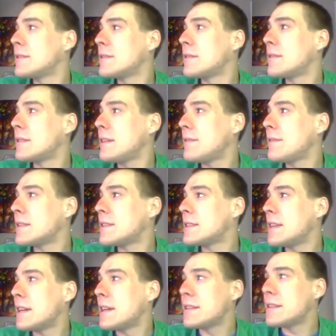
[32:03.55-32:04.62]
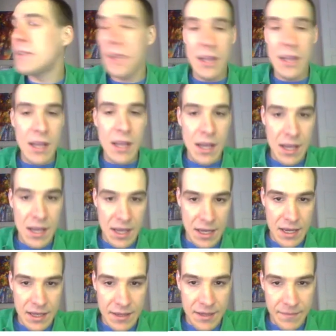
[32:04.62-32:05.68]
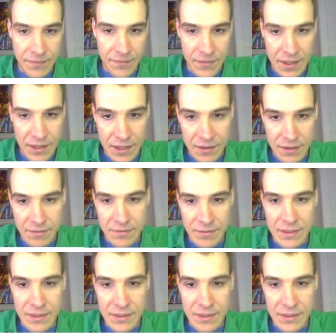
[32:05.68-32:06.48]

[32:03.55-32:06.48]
So it even says, you know,